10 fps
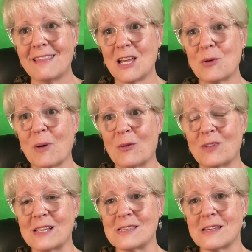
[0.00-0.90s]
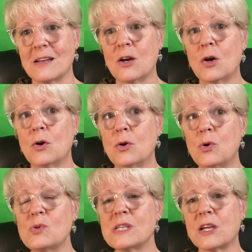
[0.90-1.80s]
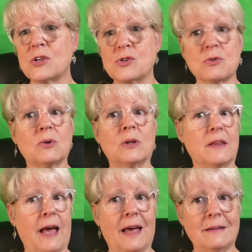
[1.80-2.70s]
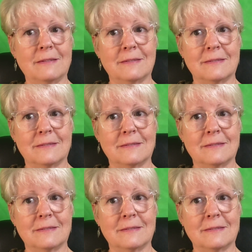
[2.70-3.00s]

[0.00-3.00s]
think about this. Who's in control of that?